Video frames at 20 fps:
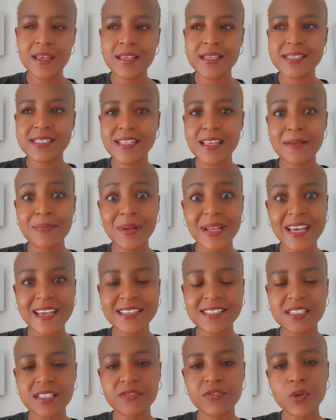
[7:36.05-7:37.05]
Stay
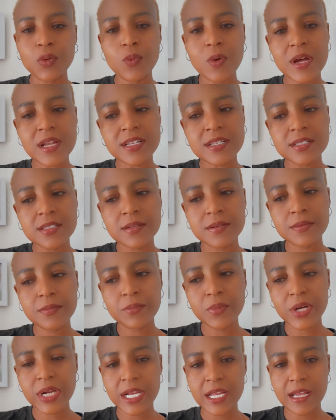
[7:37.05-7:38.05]
blessed. If you want
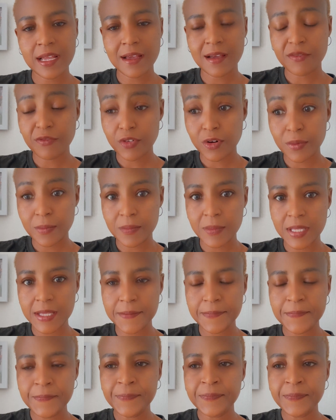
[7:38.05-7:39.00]
moringa from me,